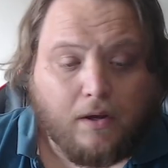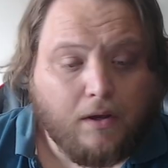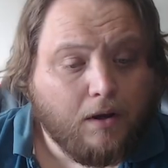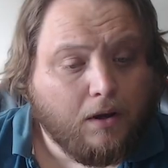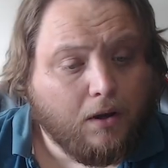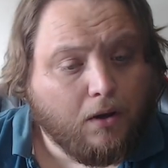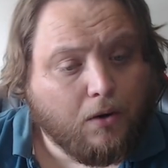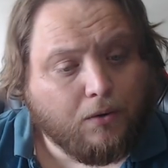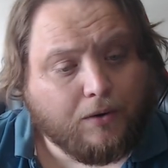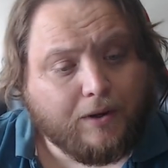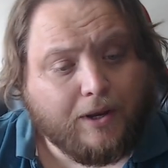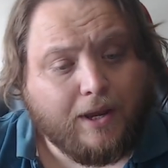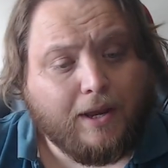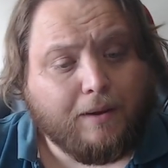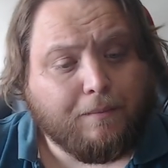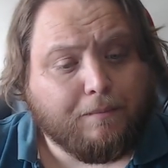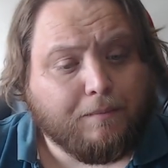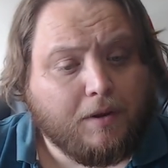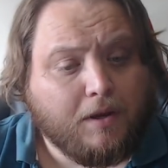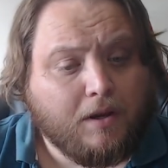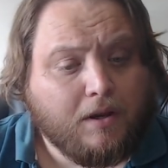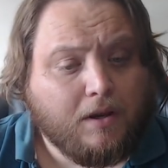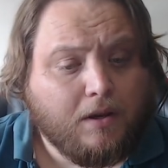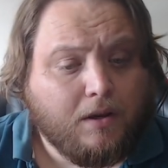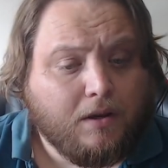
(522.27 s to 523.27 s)
Okay,
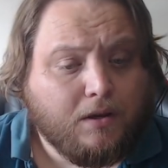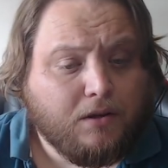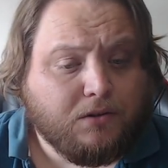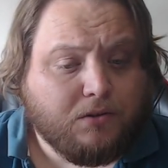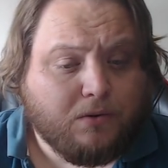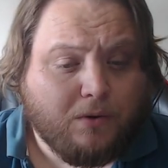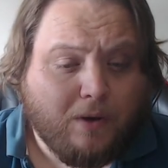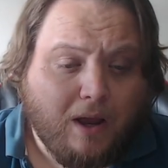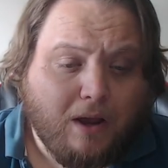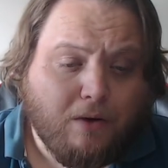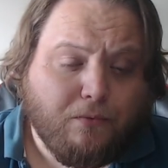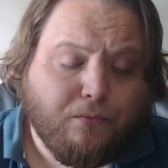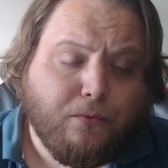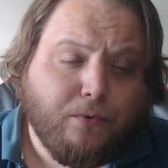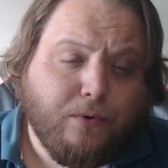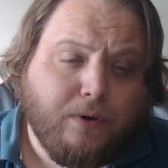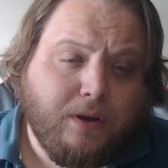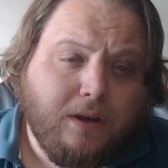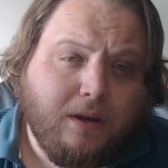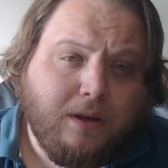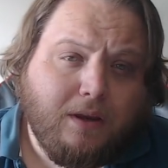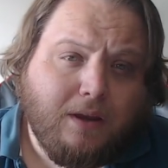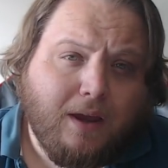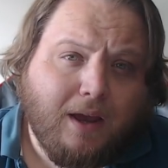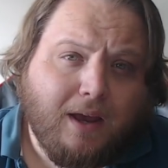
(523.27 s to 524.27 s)
so have
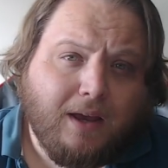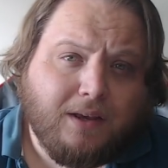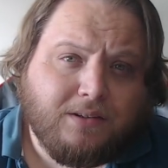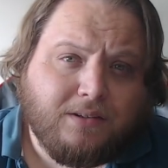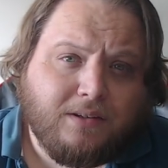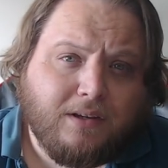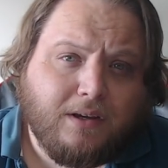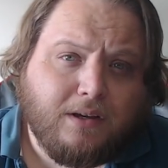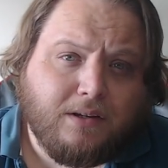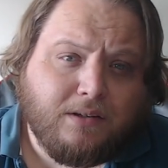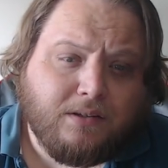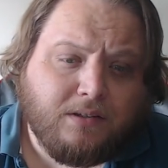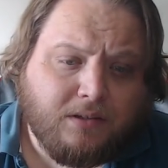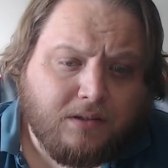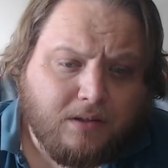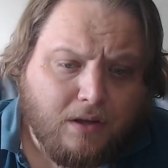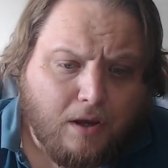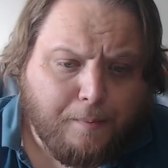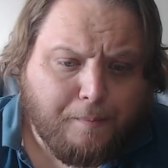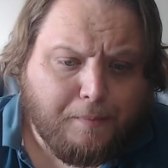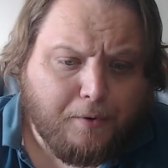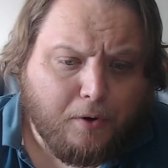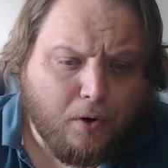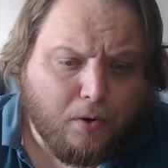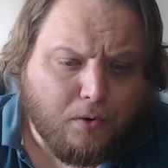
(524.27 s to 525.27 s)
we as a
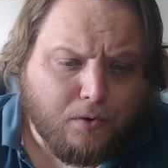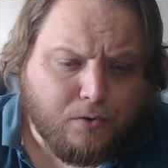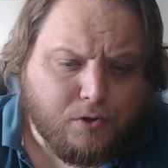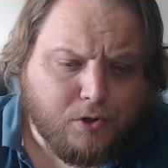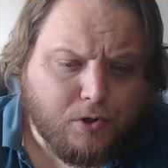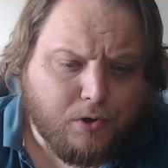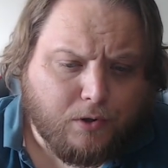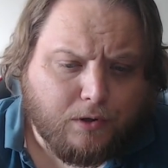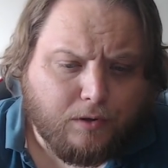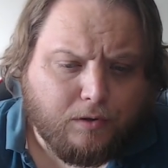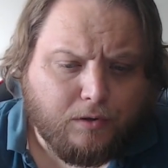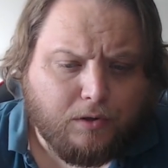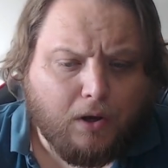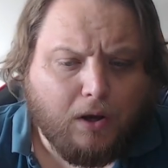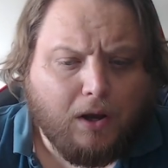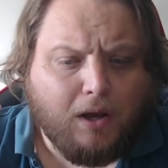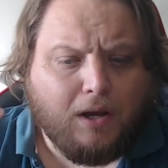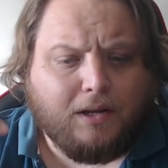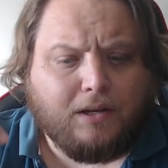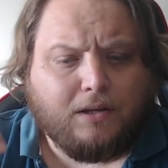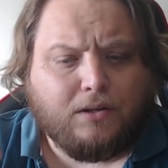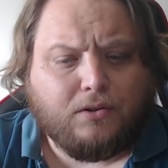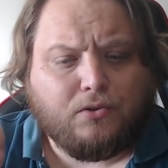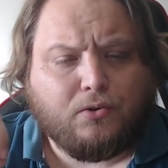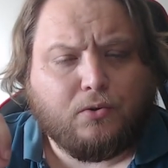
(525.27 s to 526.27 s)
subculture got
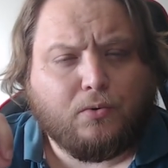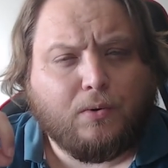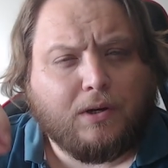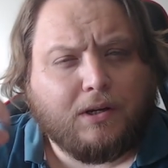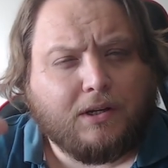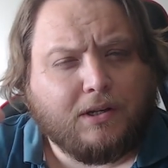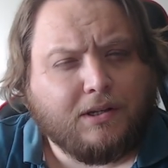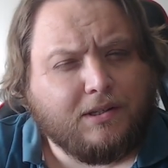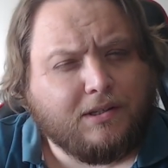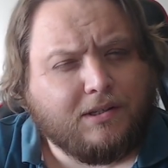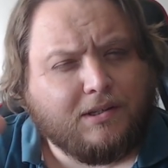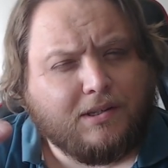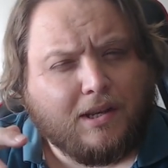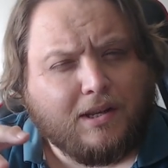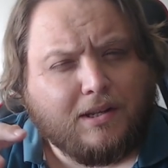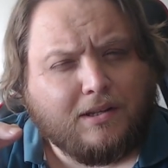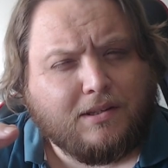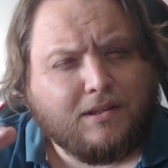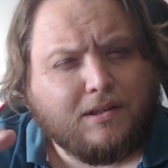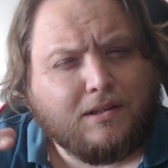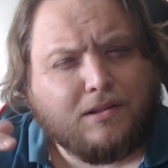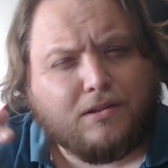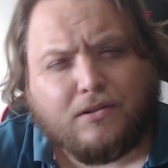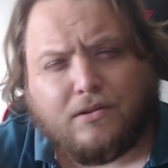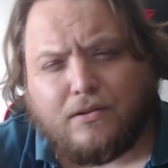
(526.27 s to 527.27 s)
into a
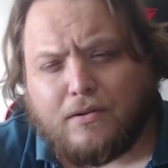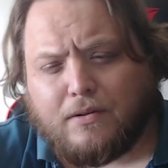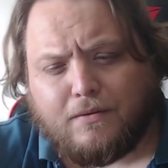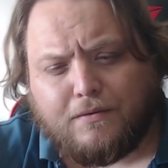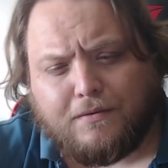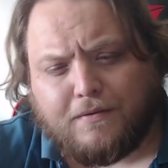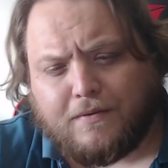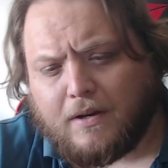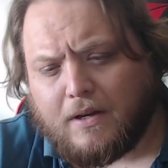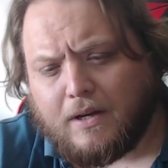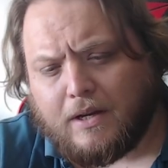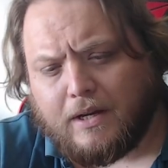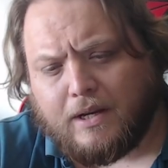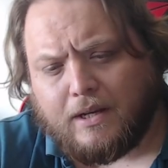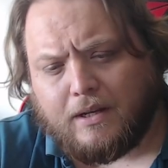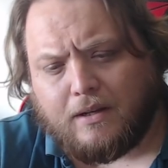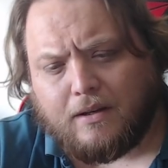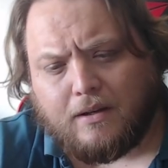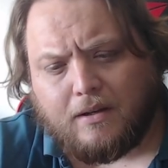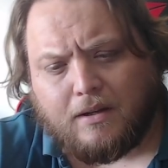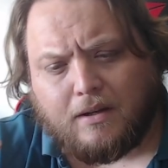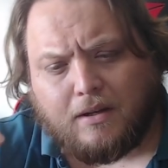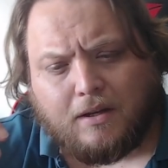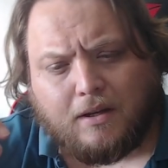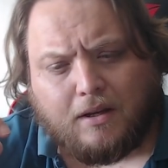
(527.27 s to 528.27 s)
consensus to define
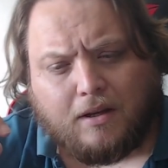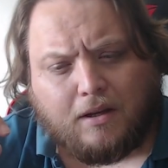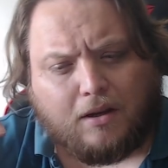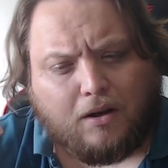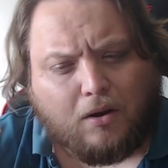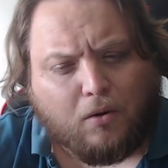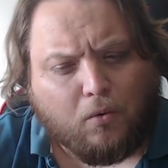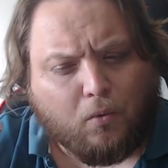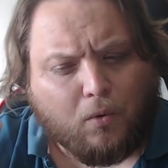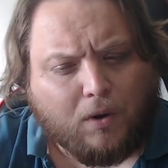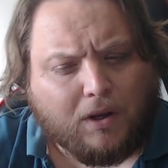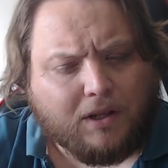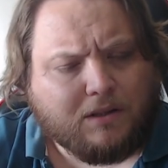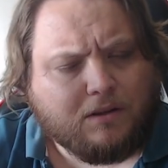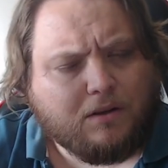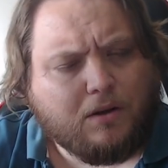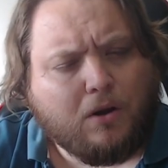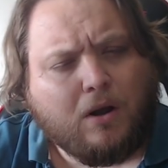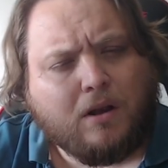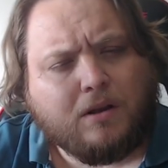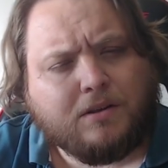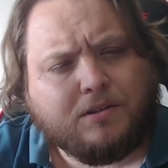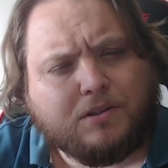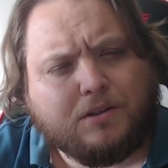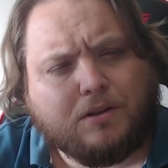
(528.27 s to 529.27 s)
what
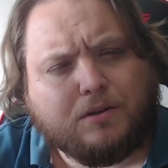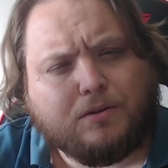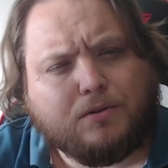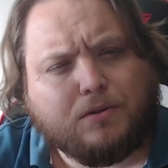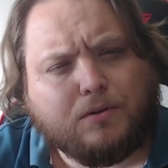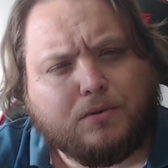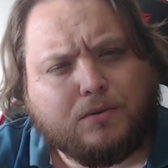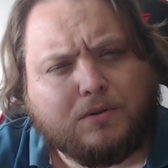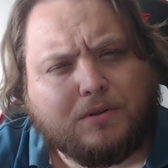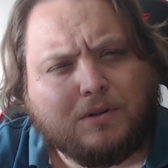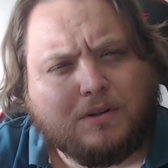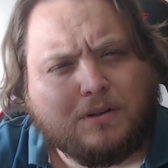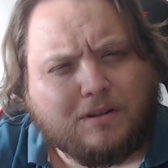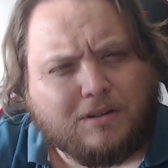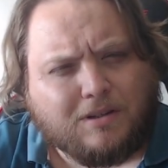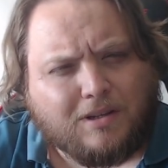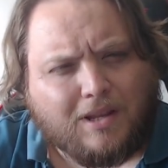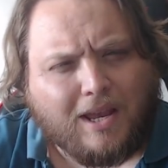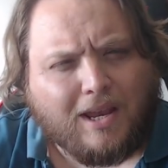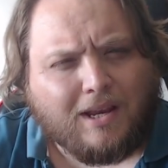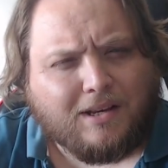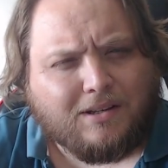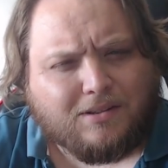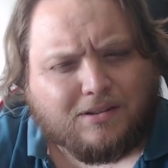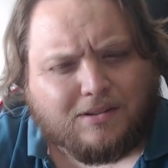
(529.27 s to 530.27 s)
constitutes
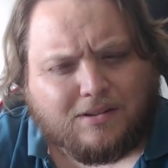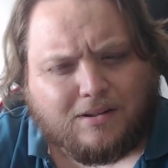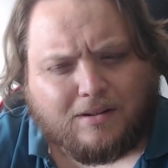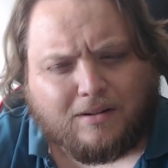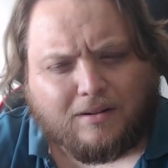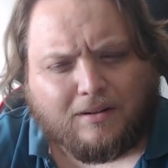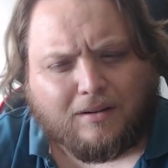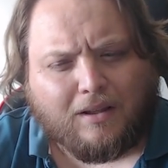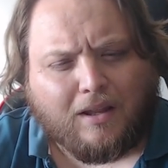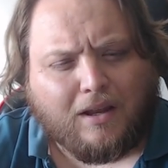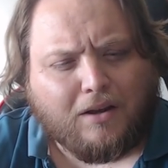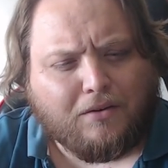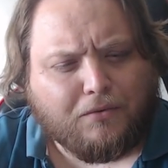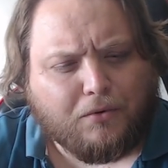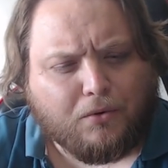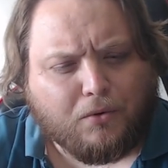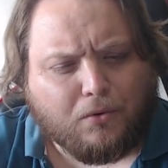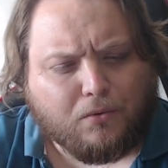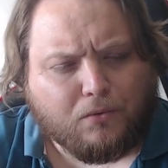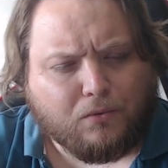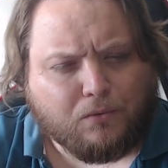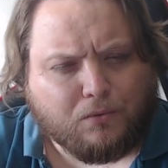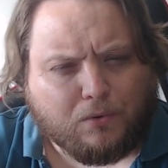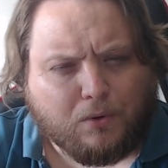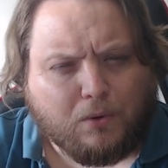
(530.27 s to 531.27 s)
next
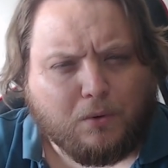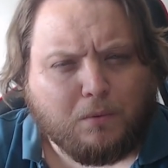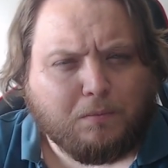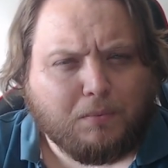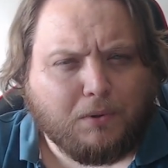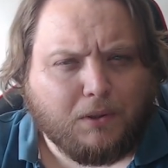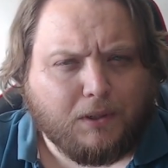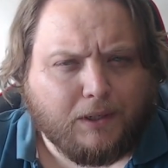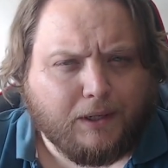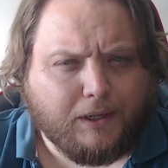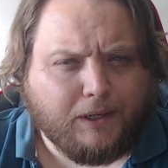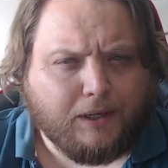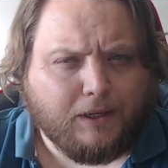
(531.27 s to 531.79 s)
level roleplay?